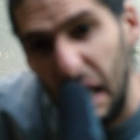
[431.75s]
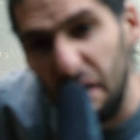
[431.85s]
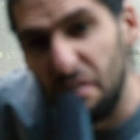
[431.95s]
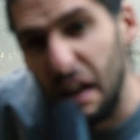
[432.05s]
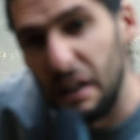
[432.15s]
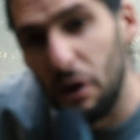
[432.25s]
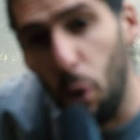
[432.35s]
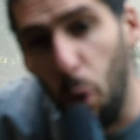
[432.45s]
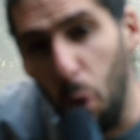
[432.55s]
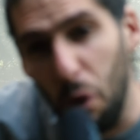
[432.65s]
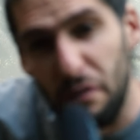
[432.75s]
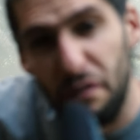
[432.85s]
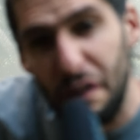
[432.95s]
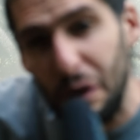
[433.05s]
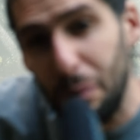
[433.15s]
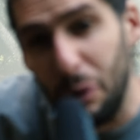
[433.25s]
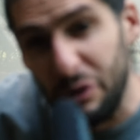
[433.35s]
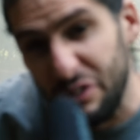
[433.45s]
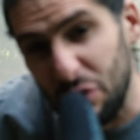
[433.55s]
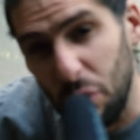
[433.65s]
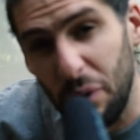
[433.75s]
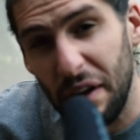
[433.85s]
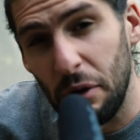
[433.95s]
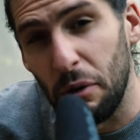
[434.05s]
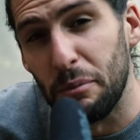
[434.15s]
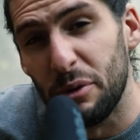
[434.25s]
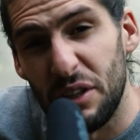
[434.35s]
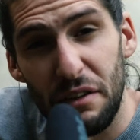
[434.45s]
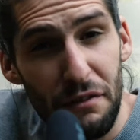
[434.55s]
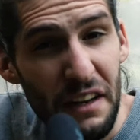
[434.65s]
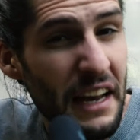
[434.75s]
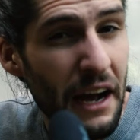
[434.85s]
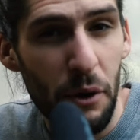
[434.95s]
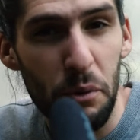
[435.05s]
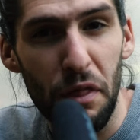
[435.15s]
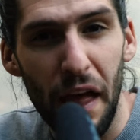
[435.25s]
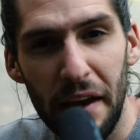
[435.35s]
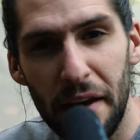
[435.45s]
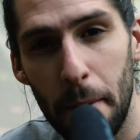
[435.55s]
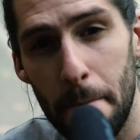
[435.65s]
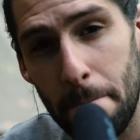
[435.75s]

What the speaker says: event or film or story or music video, then